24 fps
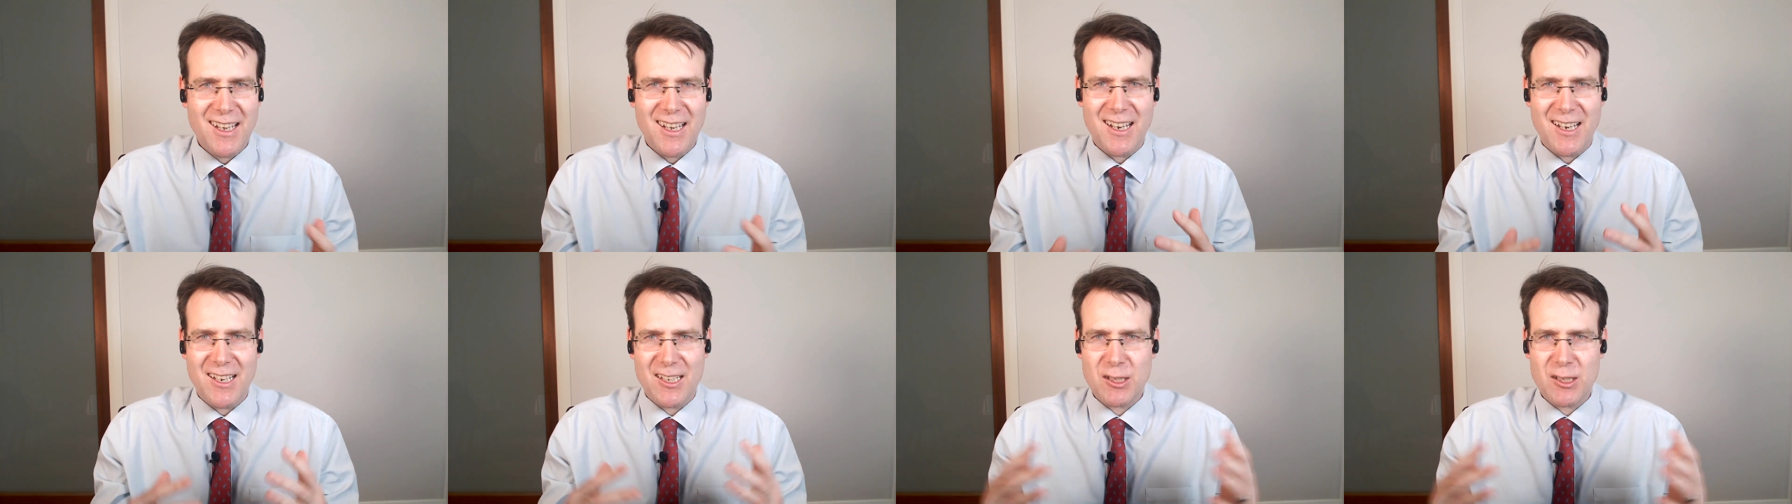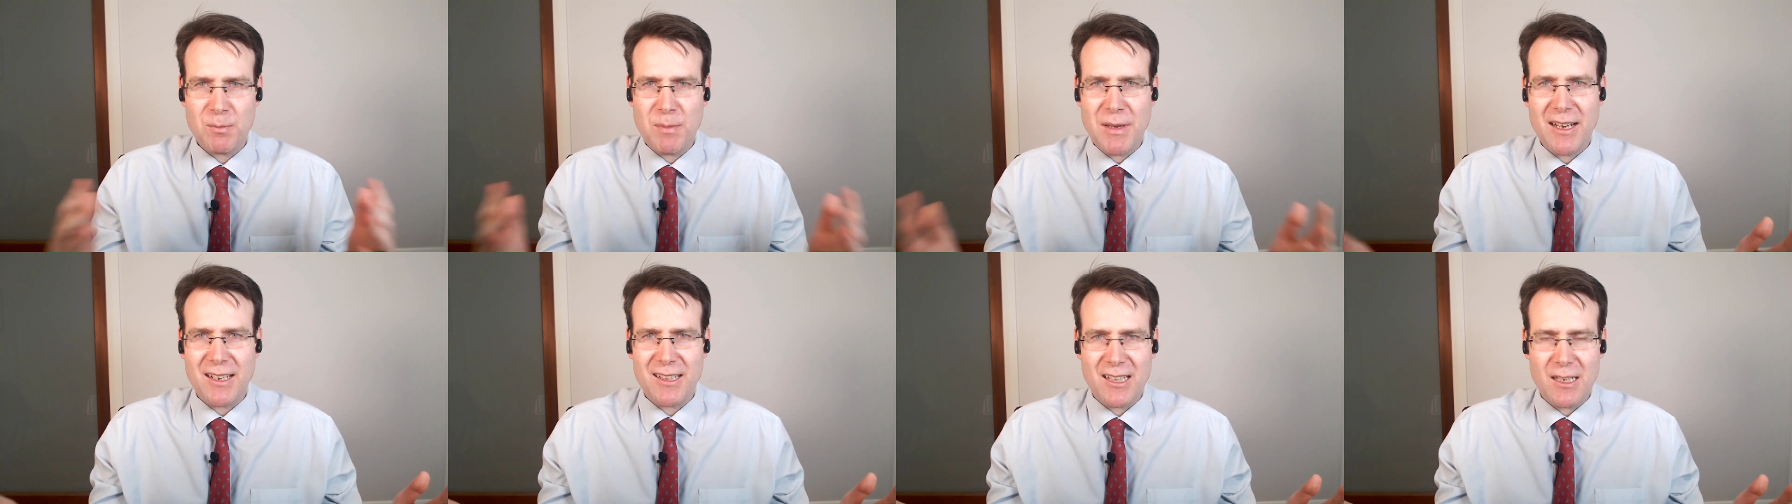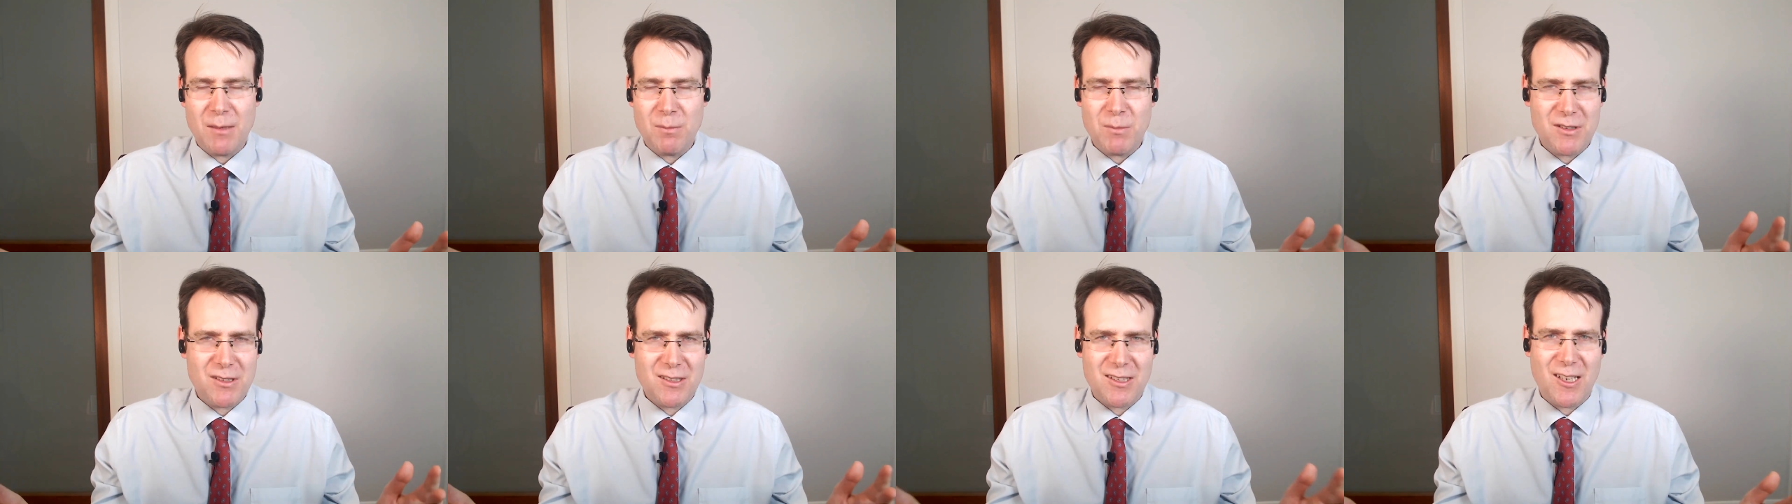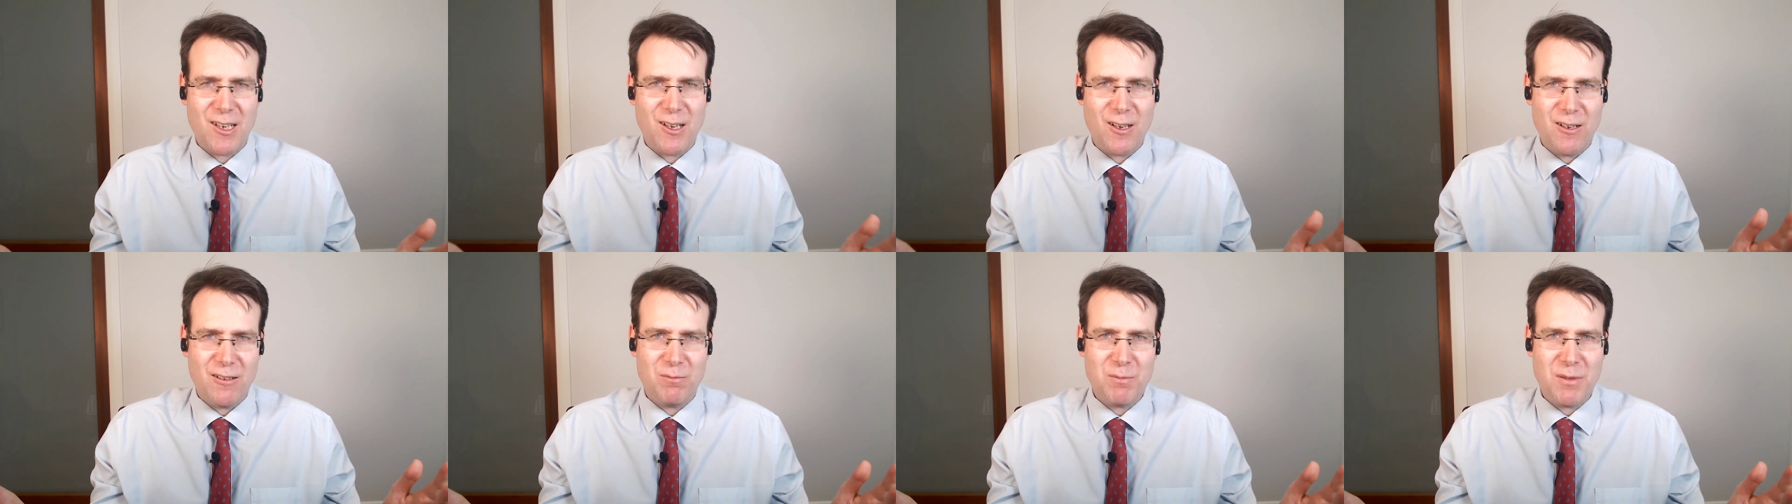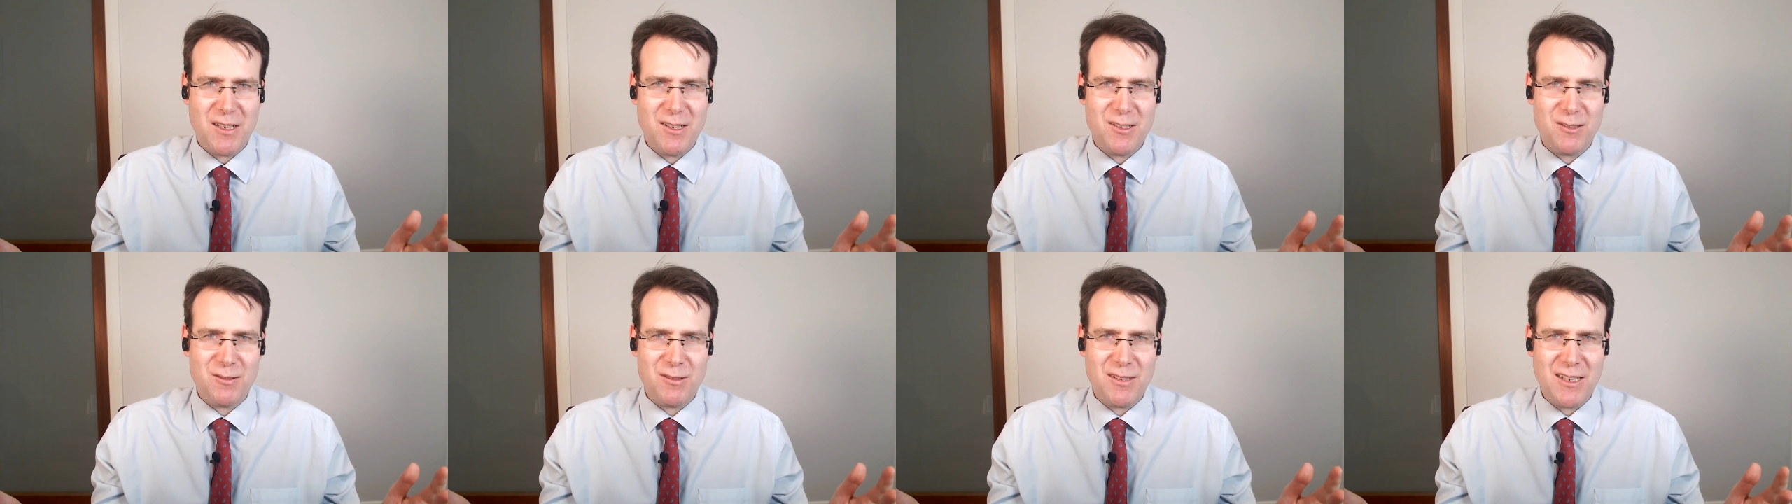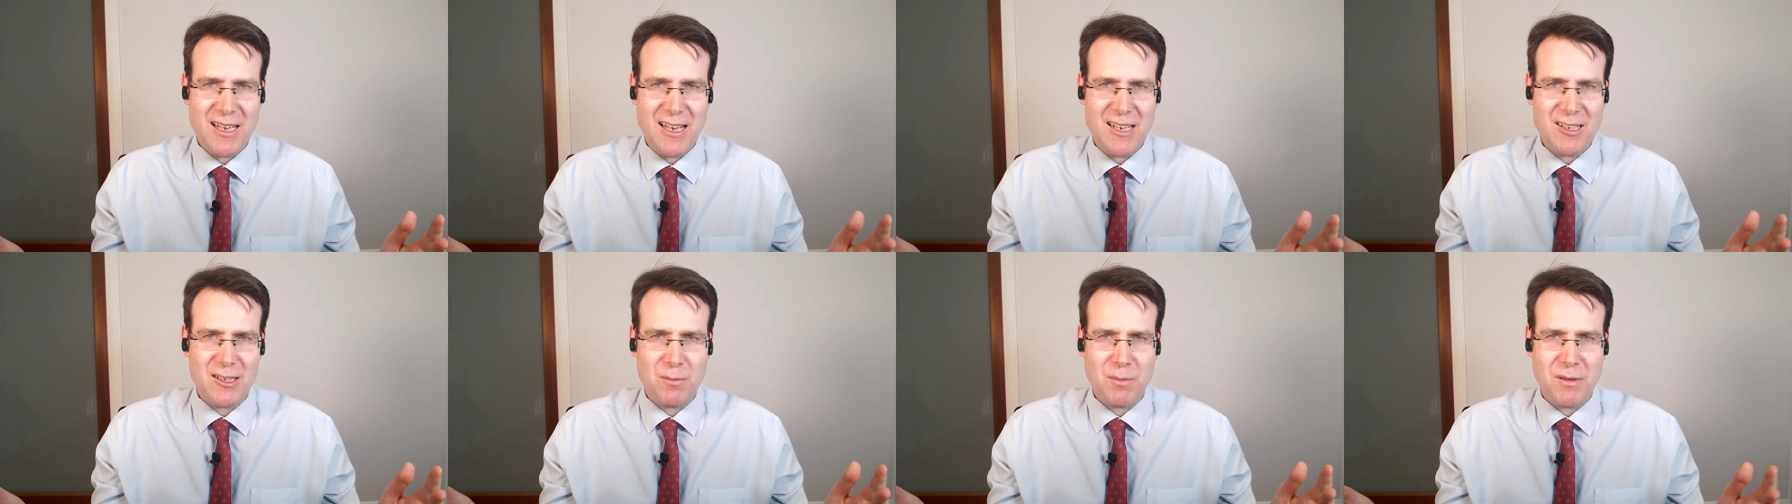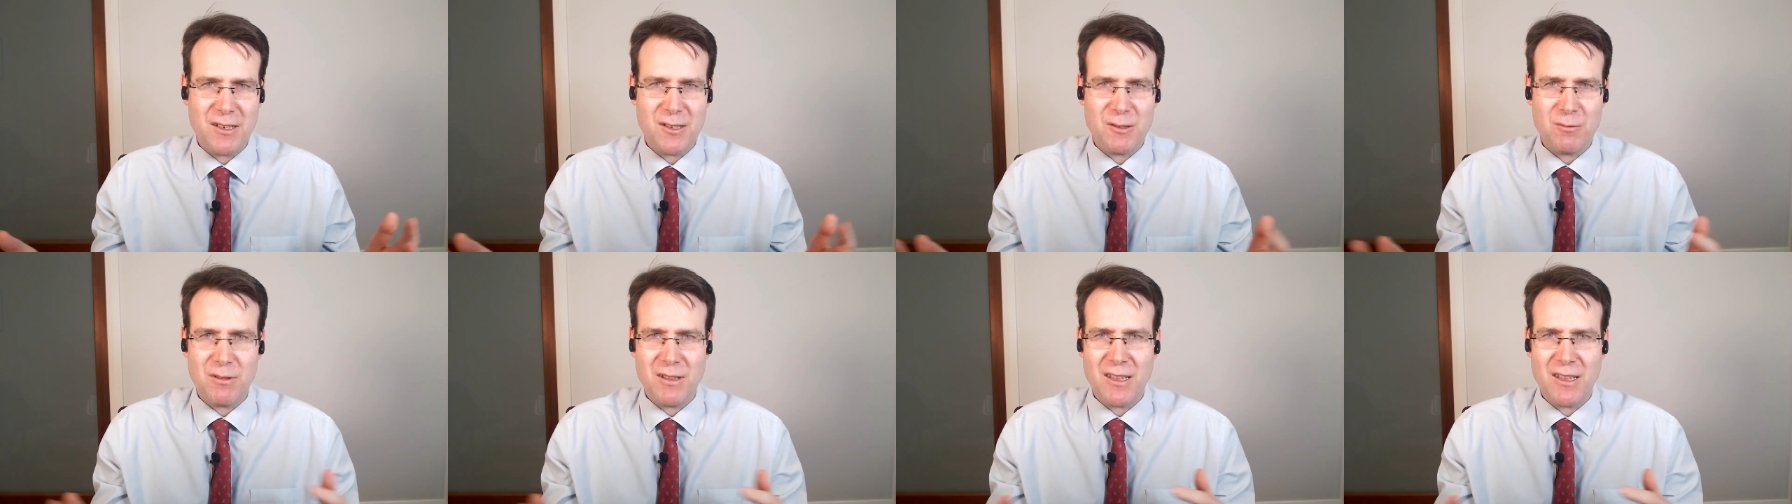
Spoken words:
and expect them to stay off benzodiazepines